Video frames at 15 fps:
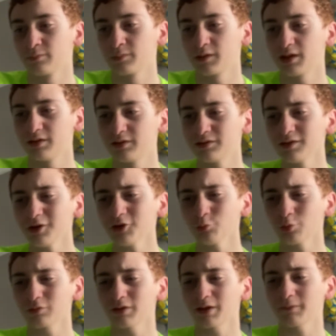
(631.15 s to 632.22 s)
It does
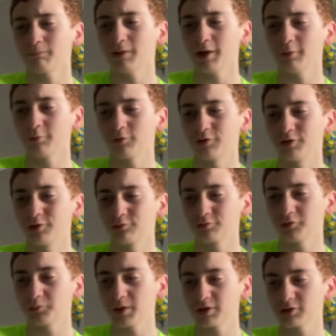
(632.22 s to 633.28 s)
work like Pyra's neutral
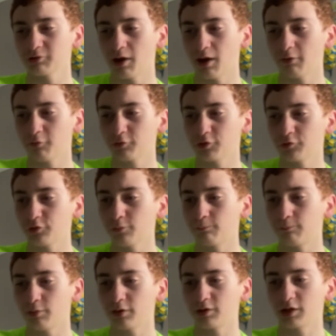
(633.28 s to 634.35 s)
special, however there's no
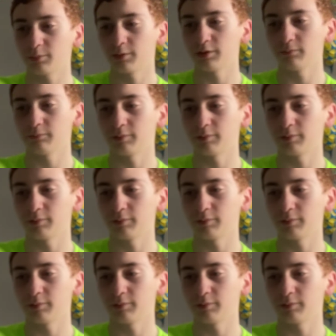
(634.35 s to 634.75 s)
burn element,